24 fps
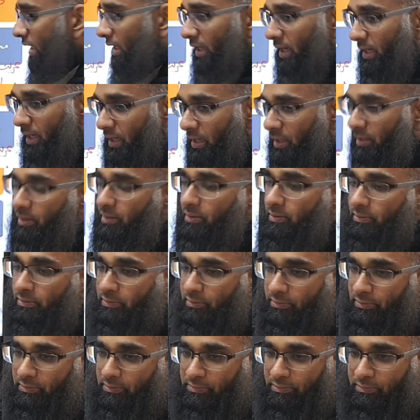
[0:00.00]
a khiyar.
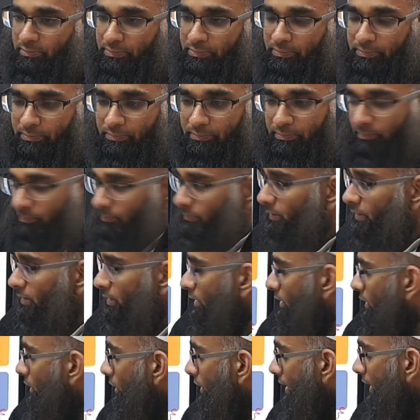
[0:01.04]

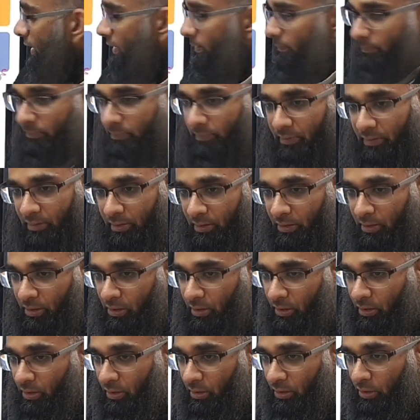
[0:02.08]
Okay?
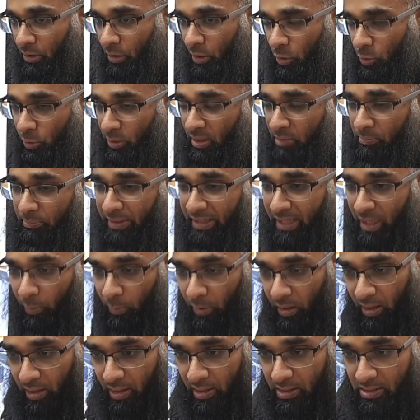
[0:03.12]
You can bring it
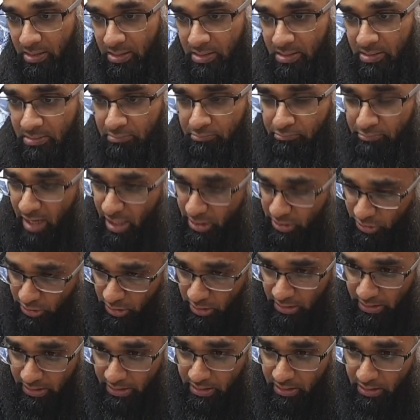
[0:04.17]
what?
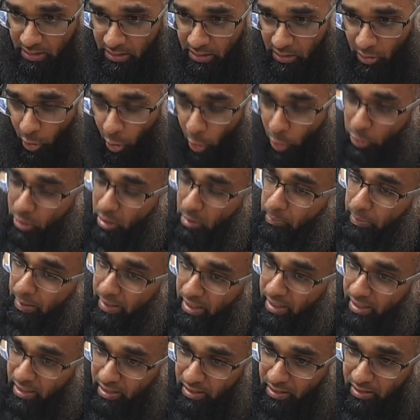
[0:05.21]
Masculine, or you can
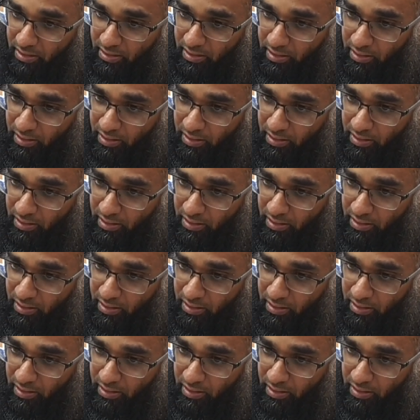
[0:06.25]
bring it